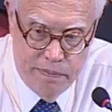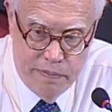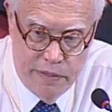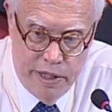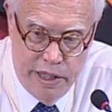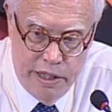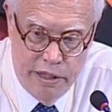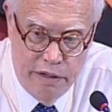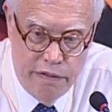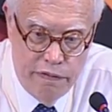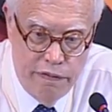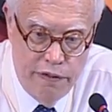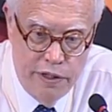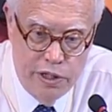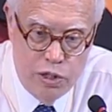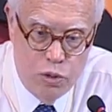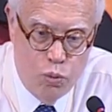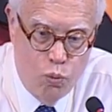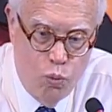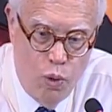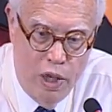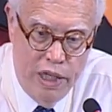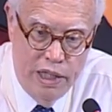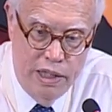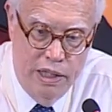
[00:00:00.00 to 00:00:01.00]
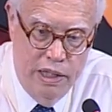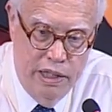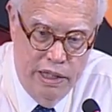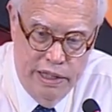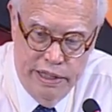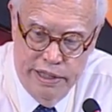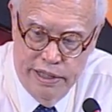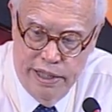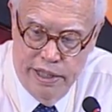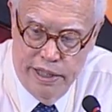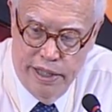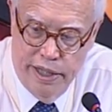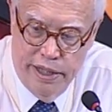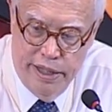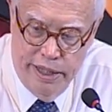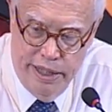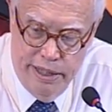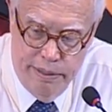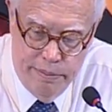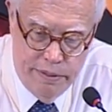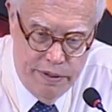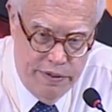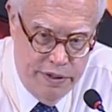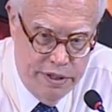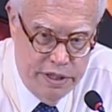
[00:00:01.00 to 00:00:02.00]
and it fits well into the
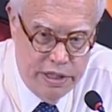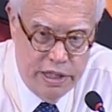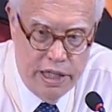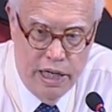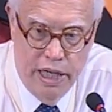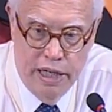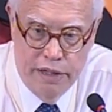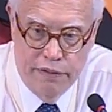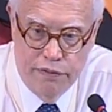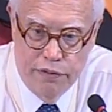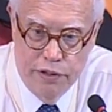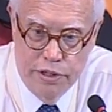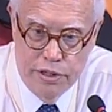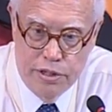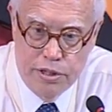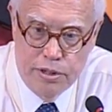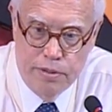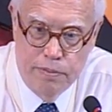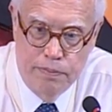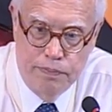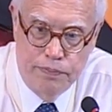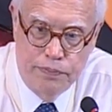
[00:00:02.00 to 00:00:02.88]
theme of this conference.